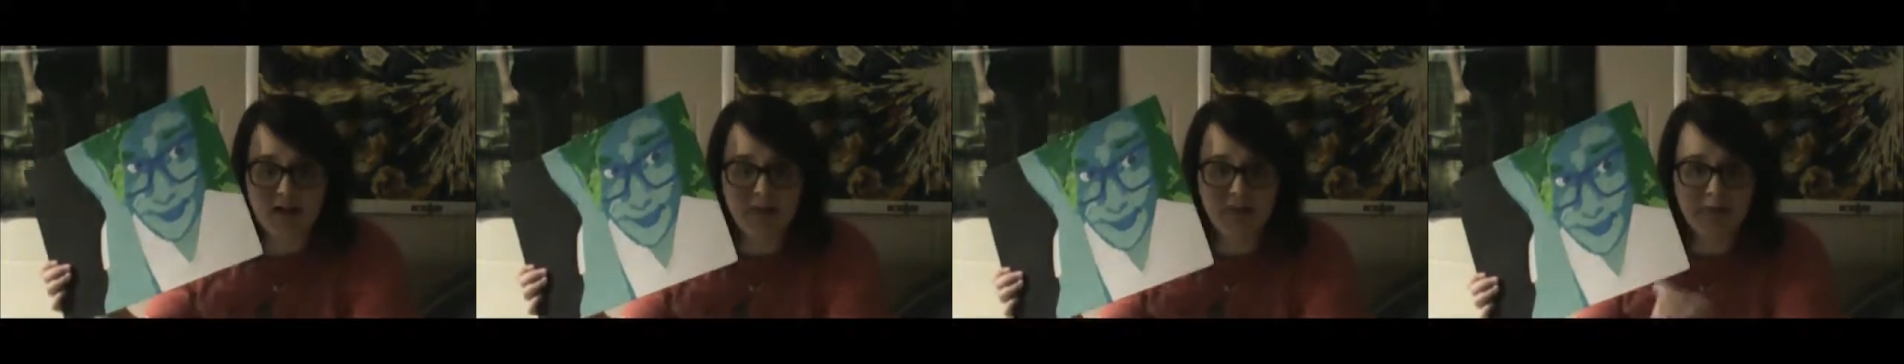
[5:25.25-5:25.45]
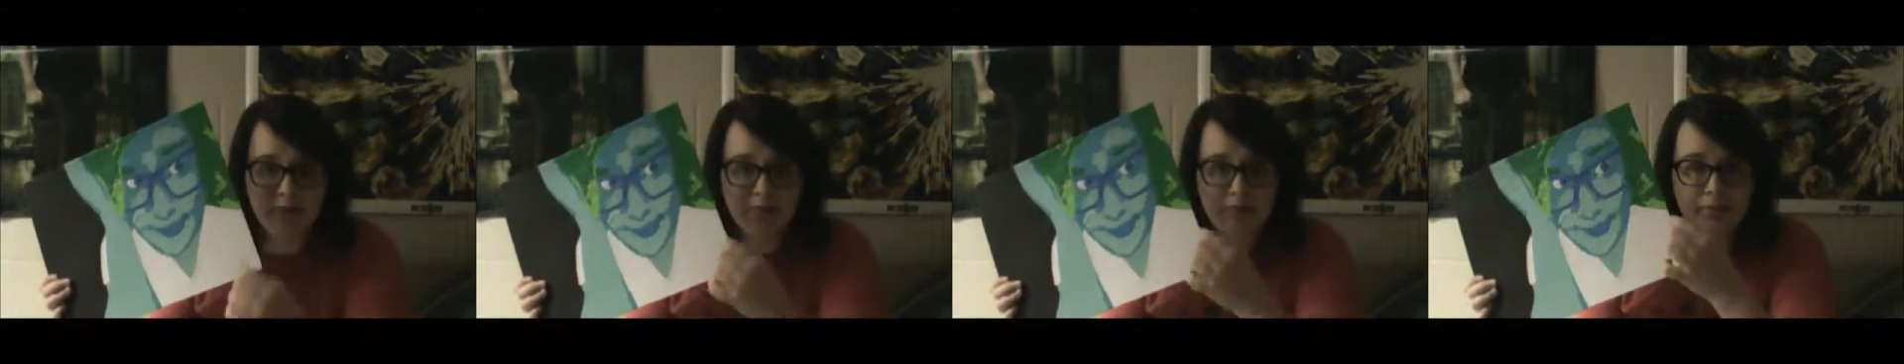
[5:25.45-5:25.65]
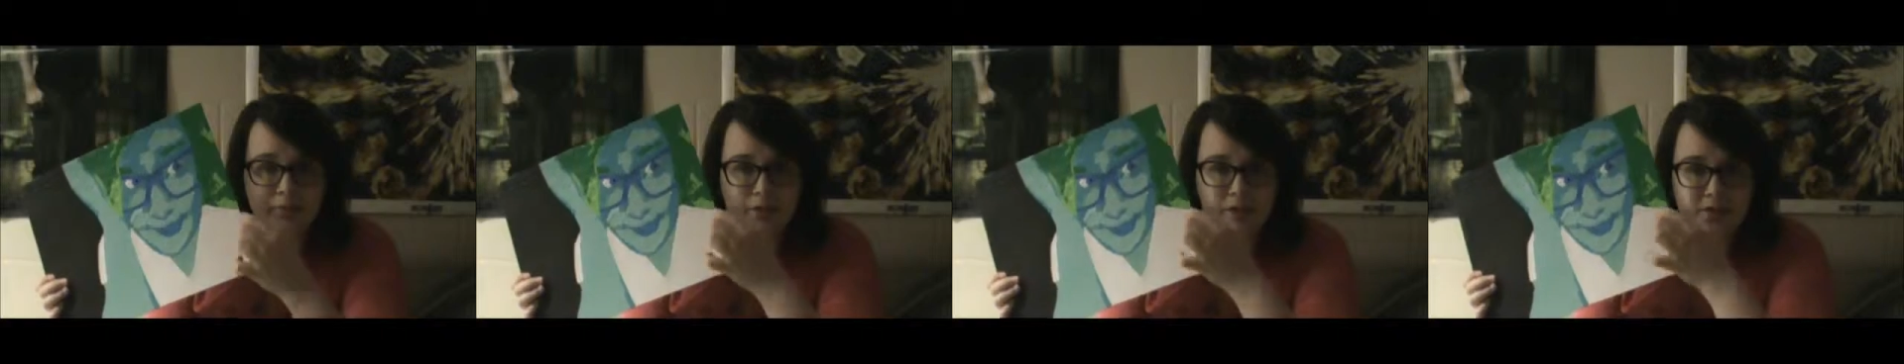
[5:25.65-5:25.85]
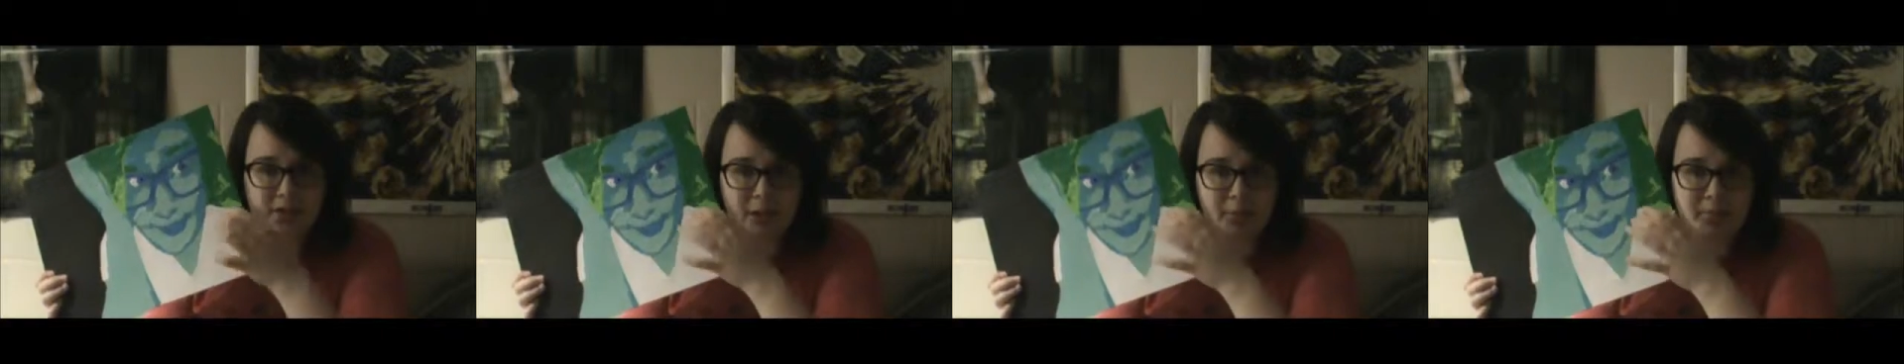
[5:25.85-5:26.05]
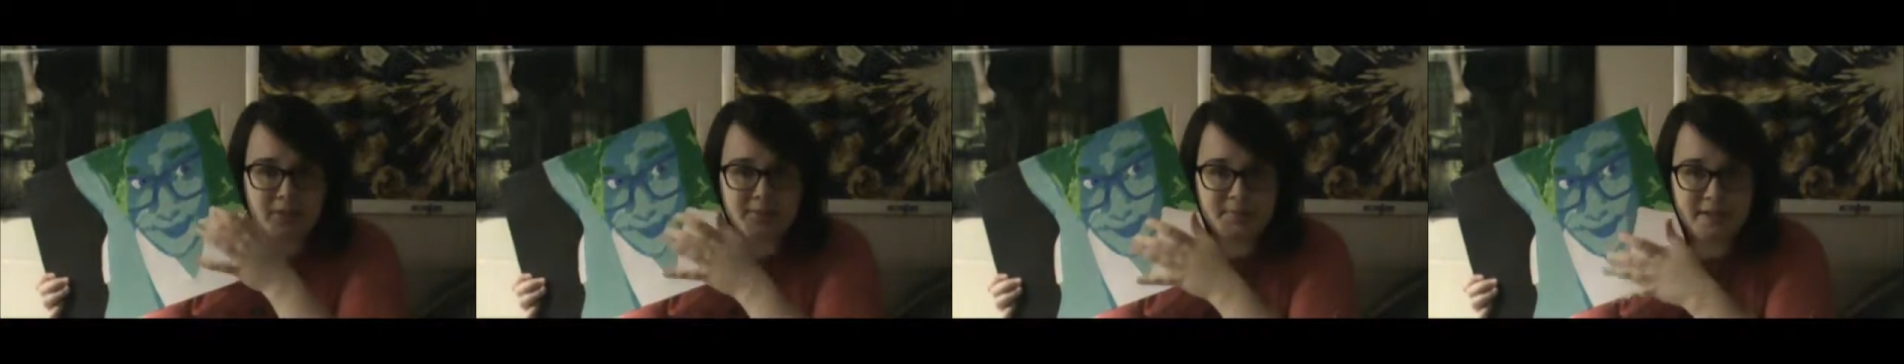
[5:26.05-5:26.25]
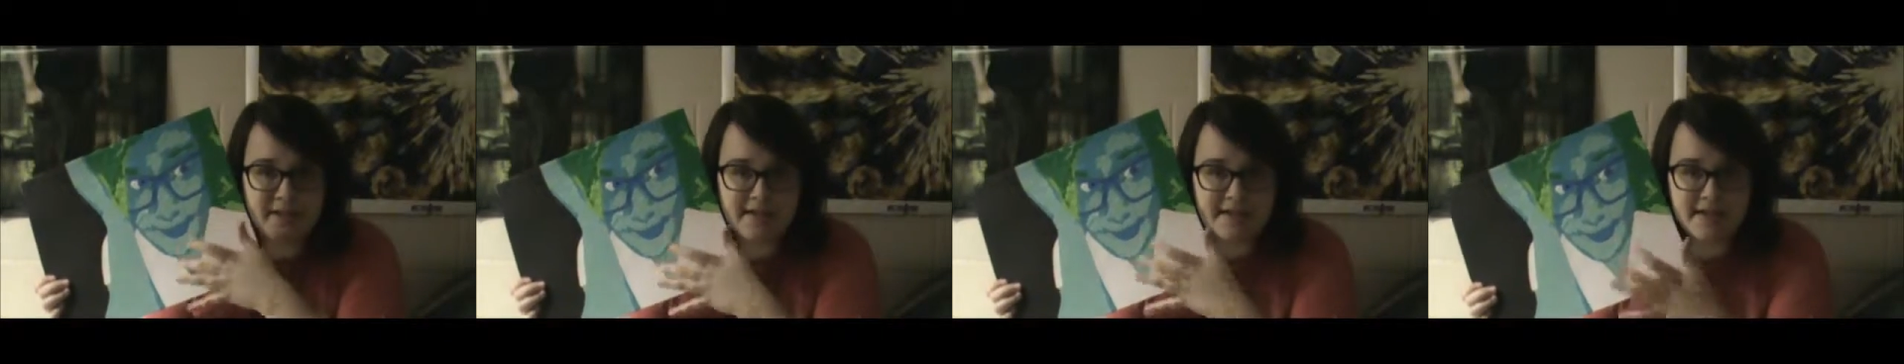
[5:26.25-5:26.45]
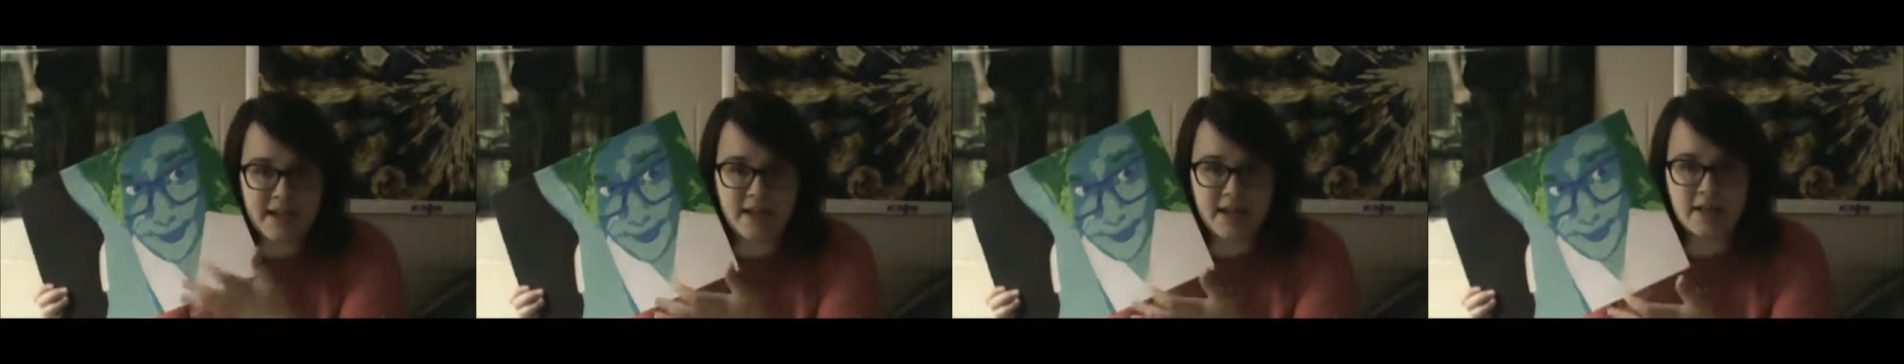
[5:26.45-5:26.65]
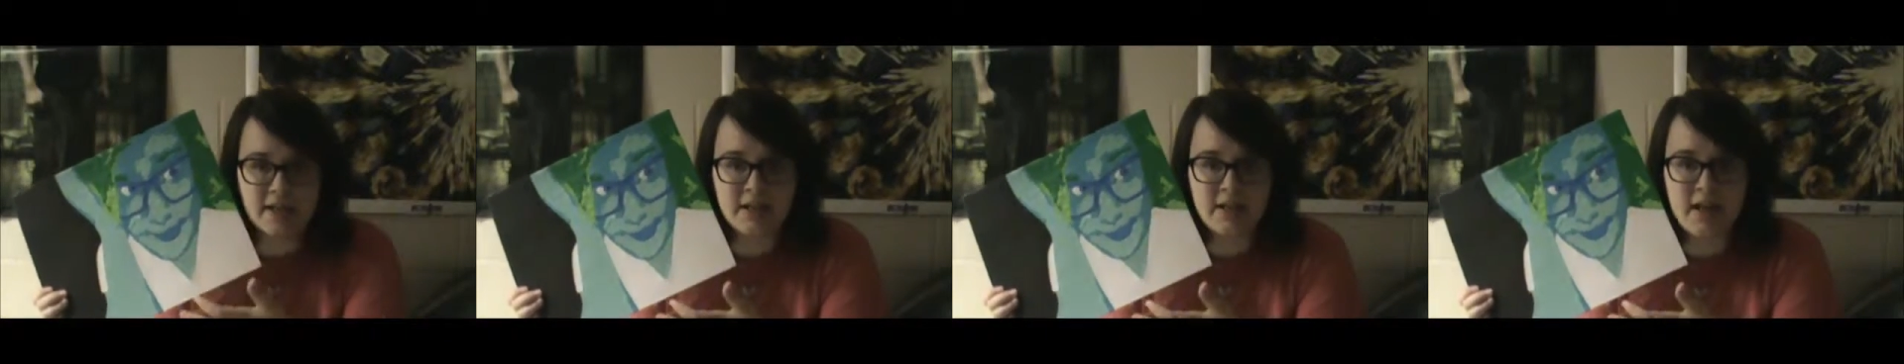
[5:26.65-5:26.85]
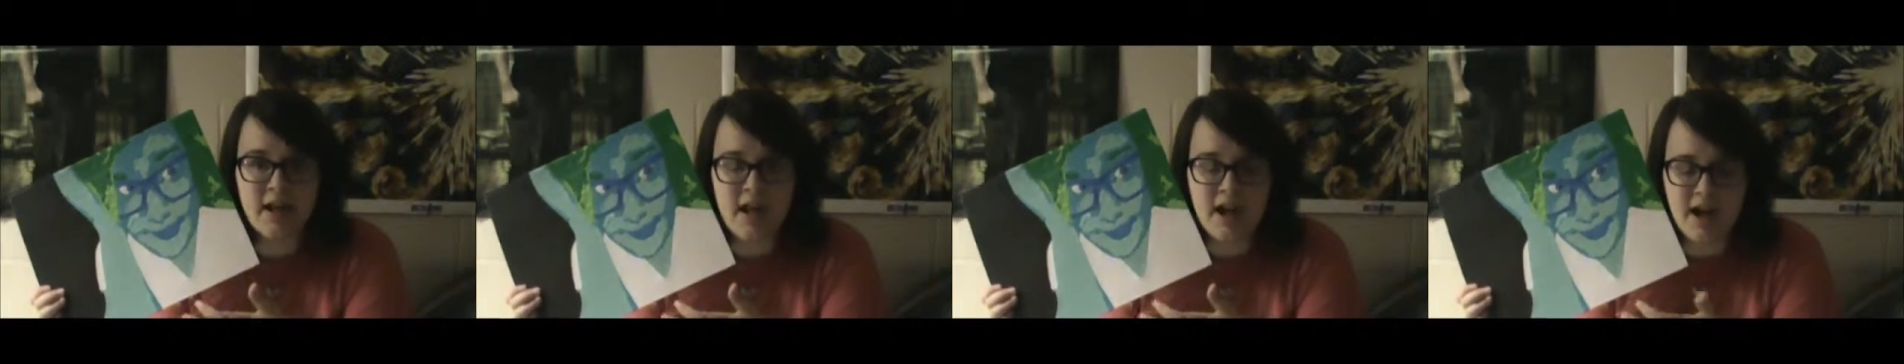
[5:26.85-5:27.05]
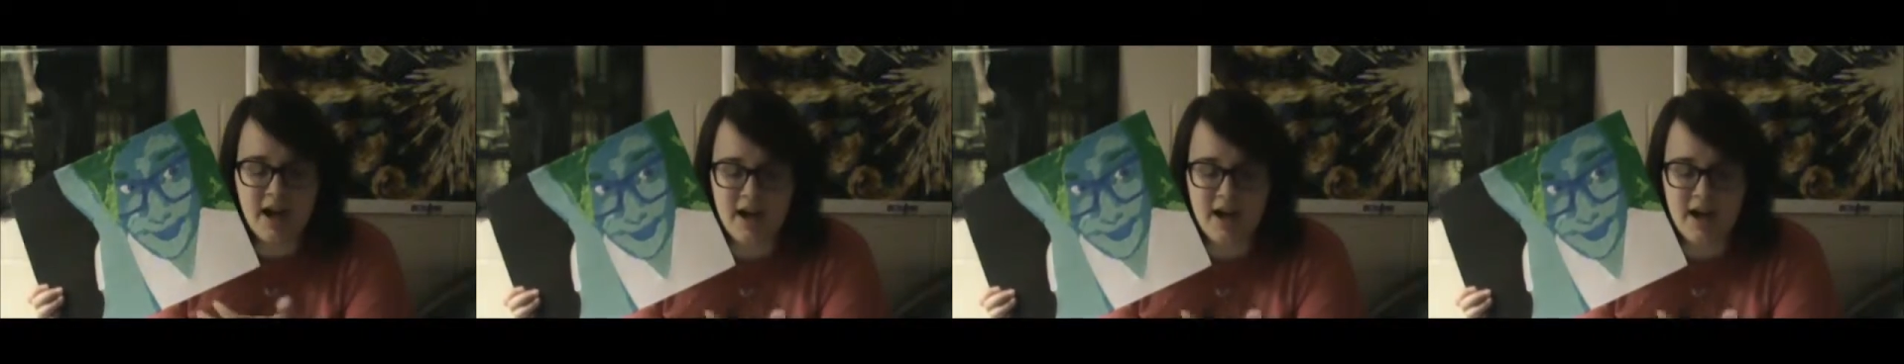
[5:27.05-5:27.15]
glued that was my skin,